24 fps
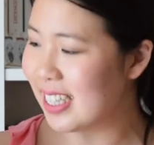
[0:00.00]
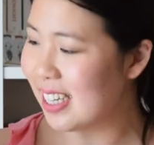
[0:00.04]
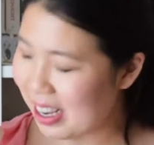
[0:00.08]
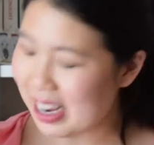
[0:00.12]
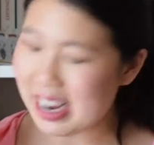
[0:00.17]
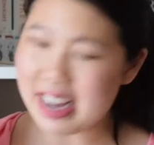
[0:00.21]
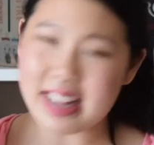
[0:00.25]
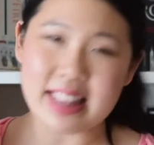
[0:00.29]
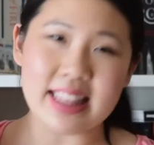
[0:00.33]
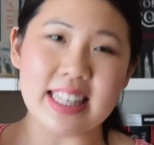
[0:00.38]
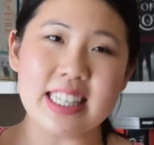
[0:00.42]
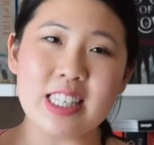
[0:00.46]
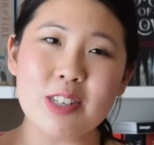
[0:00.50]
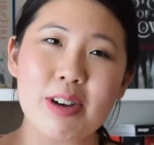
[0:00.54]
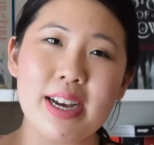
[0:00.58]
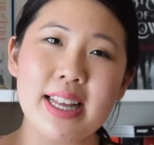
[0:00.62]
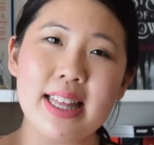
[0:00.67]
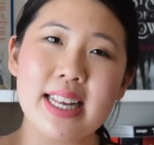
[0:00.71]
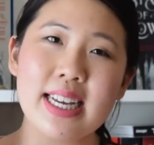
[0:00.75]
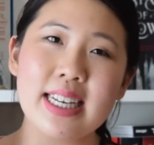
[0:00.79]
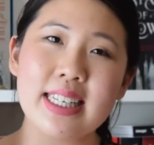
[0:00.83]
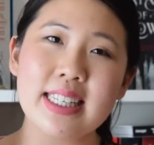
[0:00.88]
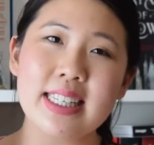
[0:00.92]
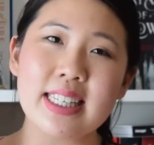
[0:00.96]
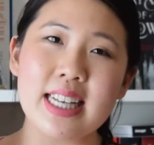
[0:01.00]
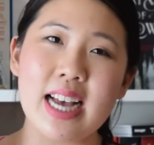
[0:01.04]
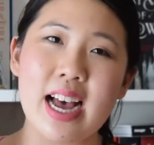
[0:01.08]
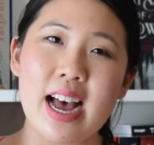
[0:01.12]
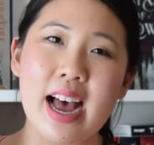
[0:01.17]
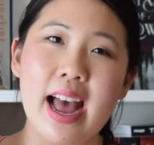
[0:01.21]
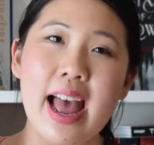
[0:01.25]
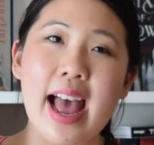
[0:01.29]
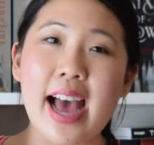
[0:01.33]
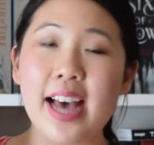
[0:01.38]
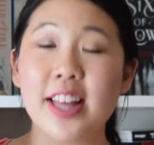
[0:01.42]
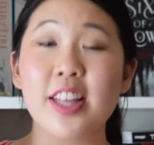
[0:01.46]
Yeah, this one is
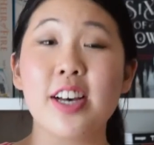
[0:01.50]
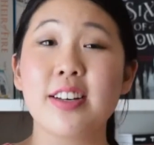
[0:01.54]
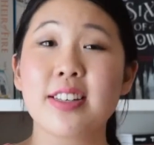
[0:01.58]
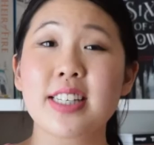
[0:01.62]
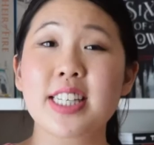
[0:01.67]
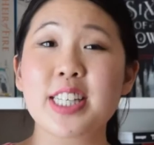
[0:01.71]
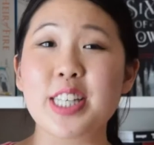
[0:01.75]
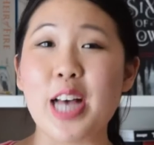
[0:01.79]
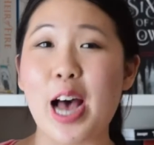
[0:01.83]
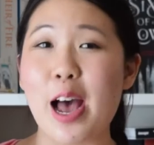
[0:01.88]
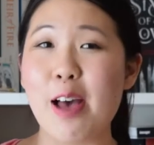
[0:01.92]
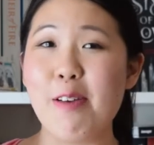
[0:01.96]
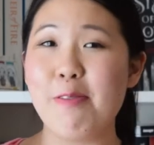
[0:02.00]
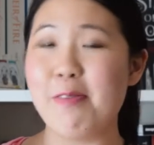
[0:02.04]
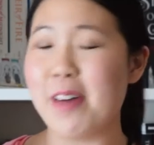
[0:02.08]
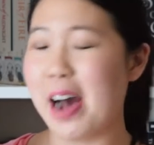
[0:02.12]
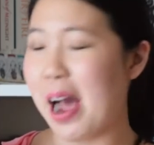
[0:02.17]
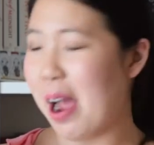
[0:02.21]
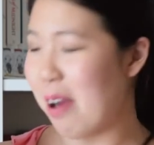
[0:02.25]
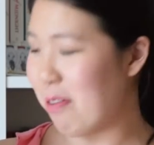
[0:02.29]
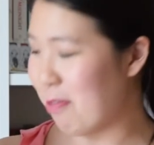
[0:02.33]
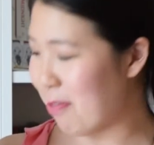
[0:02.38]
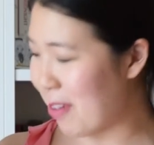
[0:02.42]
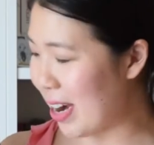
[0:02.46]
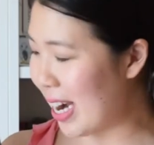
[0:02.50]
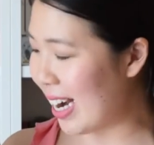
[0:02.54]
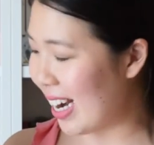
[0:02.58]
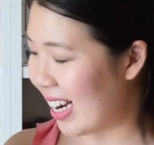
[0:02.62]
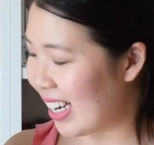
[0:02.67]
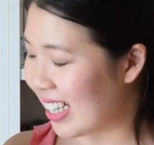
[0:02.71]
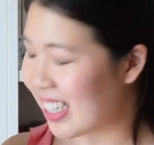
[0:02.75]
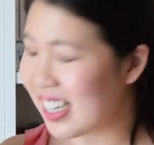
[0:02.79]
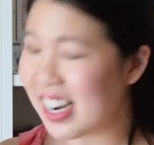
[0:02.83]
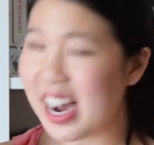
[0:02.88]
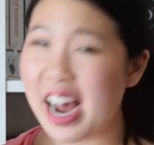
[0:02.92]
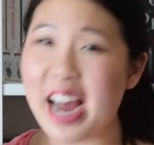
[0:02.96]
an adult sci-fi
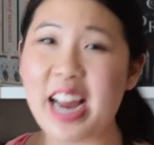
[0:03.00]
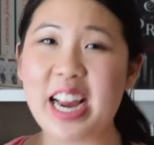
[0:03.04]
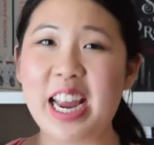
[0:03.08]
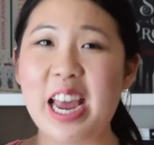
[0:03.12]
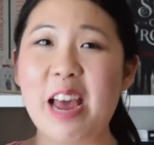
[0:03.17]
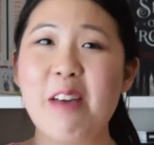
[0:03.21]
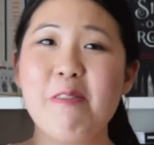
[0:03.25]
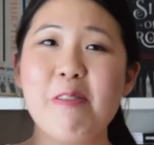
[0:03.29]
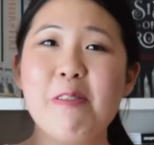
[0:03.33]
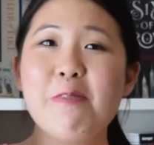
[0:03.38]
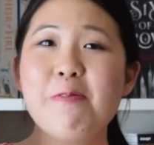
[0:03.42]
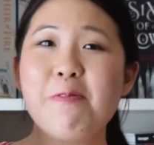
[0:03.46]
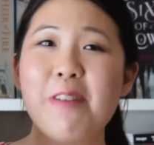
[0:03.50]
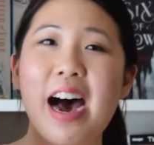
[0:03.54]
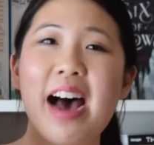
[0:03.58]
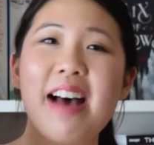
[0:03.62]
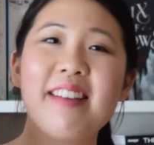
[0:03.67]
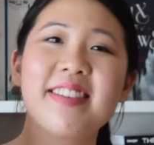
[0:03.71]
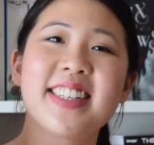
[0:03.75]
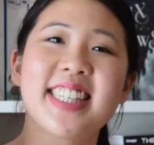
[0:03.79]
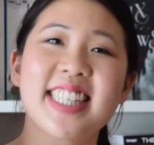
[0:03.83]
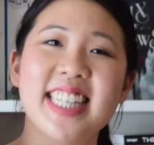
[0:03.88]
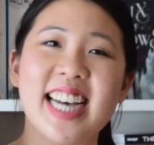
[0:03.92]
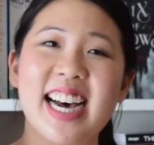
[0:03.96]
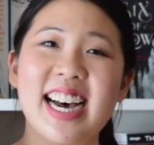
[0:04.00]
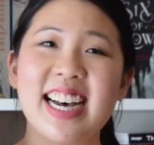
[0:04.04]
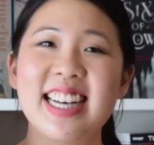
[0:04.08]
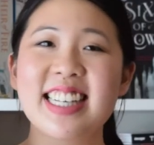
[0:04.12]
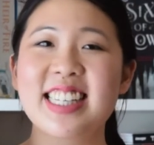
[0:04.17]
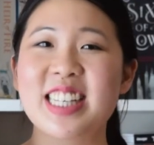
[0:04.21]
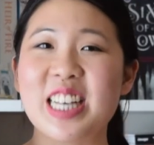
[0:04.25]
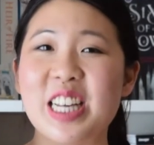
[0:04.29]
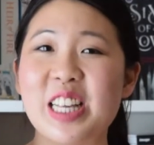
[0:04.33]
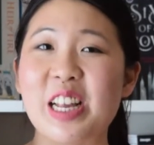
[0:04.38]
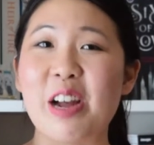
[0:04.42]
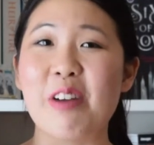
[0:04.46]
read. I gave it 5
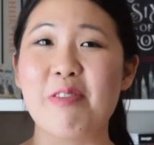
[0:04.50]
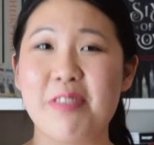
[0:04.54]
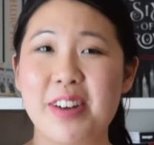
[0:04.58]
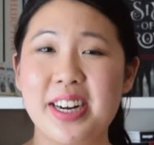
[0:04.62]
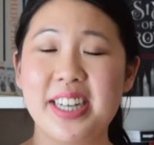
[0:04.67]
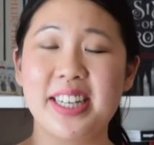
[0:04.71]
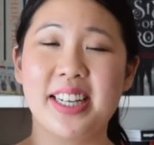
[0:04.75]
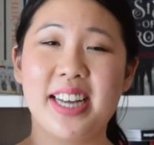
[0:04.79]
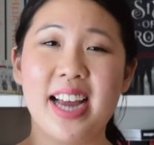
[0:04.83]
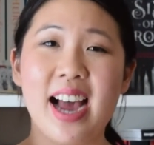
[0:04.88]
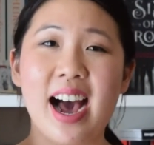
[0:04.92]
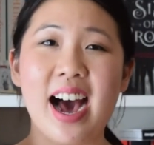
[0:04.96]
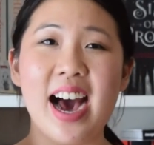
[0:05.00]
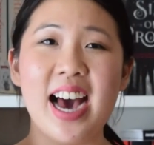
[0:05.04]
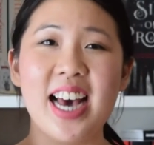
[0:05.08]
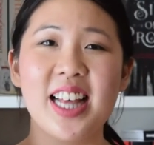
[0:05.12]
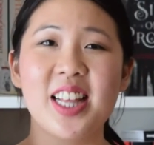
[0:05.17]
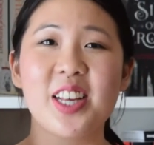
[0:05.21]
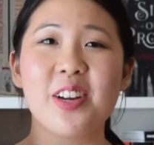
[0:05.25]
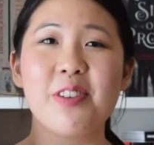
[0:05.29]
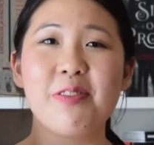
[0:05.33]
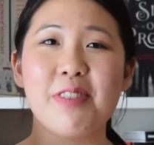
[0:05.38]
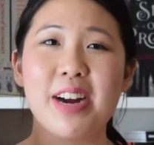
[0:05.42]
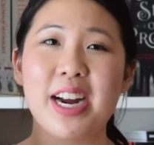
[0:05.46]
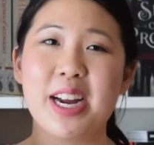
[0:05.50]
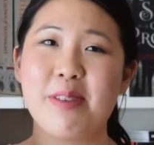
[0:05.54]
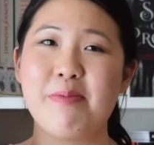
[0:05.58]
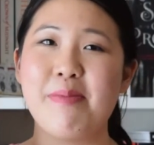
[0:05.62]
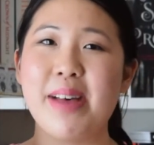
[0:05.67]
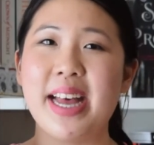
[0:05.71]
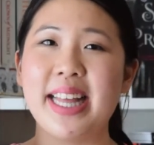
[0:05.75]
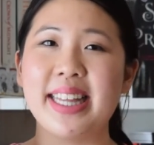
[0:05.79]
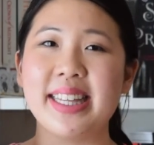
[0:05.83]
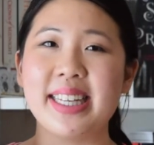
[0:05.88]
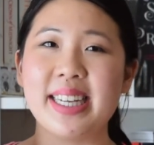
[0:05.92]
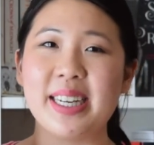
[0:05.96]
stars and I really highly
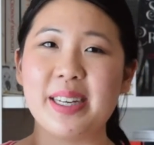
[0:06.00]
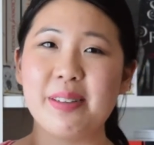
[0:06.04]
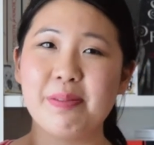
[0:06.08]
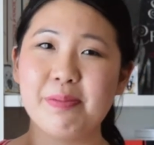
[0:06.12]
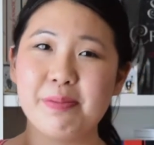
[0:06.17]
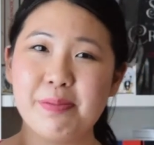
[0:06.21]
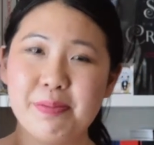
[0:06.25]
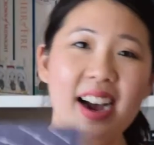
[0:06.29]
recommend it.